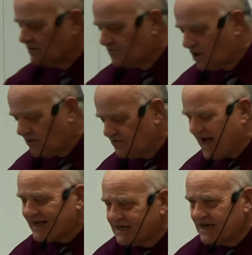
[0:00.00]
th
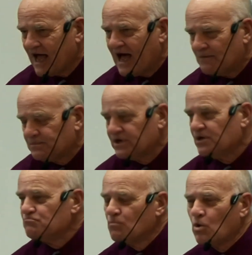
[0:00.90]
that can happen
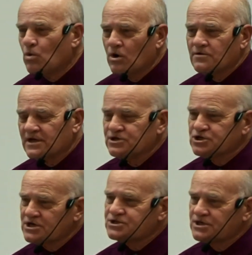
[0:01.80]
in more than
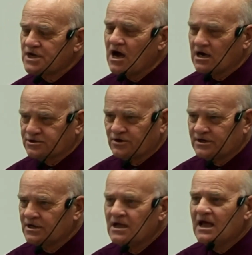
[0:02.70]
just the doctrine.
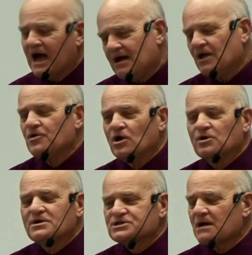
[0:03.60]
I, the only
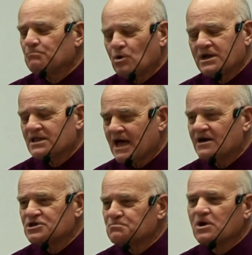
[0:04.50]
reason I'm pointing that out
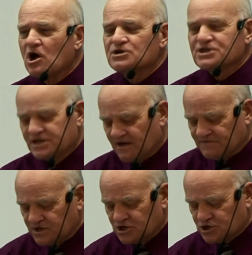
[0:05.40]
is because the
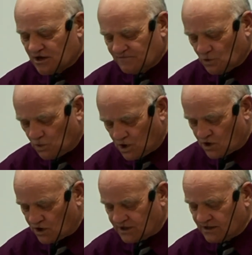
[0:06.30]
definition of the word.